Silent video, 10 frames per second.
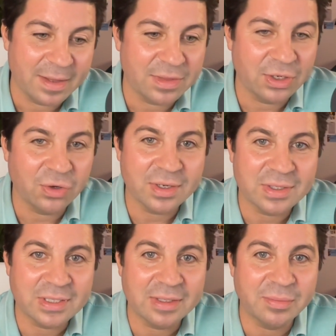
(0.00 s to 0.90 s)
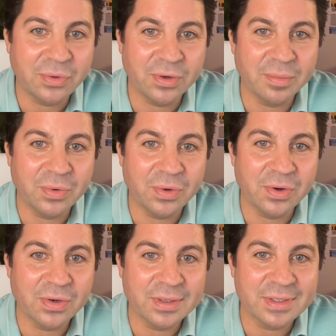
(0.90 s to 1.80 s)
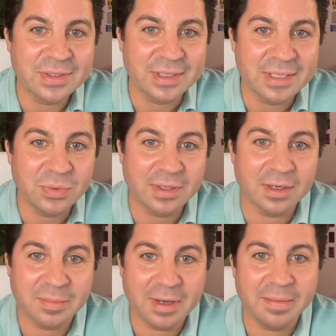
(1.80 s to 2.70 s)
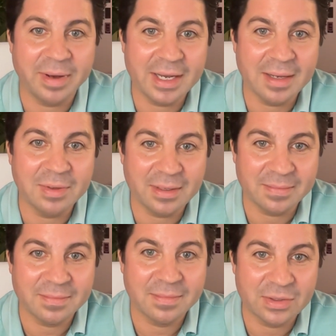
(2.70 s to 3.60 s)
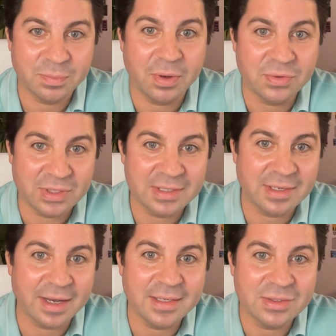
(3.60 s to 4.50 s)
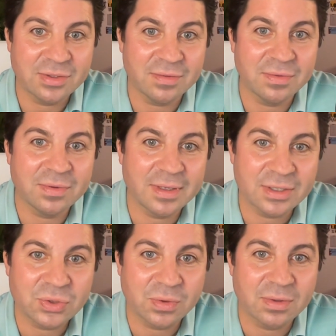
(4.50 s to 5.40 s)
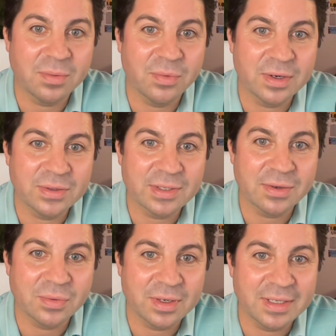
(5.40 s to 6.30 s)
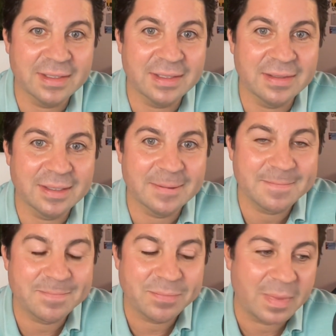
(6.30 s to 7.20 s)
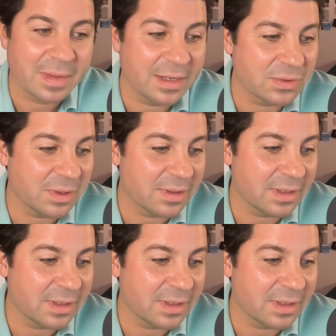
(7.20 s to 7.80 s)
I think you're going to see it more and more in the cities. We talked about Miami is posting signs of short term rentals that are run illegally. And so I